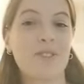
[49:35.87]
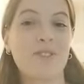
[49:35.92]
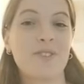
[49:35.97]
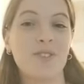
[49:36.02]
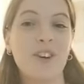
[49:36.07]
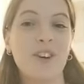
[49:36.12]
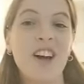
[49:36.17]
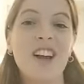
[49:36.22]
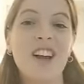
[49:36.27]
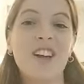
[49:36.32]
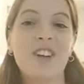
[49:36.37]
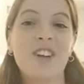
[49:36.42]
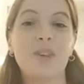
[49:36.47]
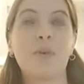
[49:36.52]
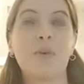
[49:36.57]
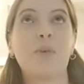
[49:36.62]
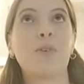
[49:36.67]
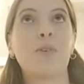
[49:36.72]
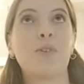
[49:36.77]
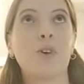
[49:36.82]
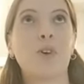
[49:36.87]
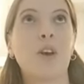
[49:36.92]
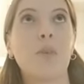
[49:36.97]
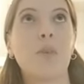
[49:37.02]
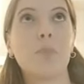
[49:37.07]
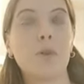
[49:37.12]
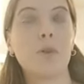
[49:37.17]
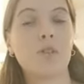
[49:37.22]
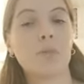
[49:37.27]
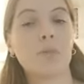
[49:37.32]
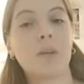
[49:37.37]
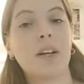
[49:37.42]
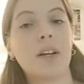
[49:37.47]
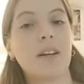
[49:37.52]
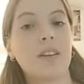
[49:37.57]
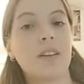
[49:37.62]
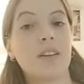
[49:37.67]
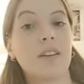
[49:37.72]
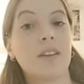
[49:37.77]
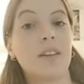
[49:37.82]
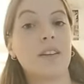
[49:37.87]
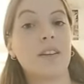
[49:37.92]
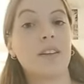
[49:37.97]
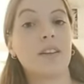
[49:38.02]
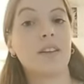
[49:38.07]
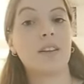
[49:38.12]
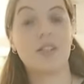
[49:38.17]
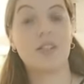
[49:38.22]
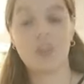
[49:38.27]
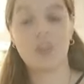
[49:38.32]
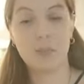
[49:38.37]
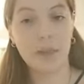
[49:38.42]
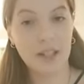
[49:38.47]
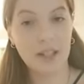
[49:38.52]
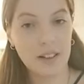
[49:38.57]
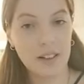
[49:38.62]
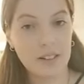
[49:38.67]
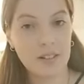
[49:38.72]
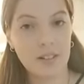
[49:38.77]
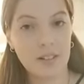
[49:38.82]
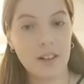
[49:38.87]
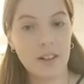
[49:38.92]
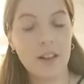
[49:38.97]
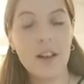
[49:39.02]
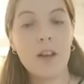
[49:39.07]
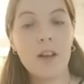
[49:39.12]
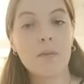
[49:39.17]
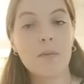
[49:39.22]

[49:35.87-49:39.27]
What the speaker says: So, when we're talking about Jamaican Jamaica, sorry,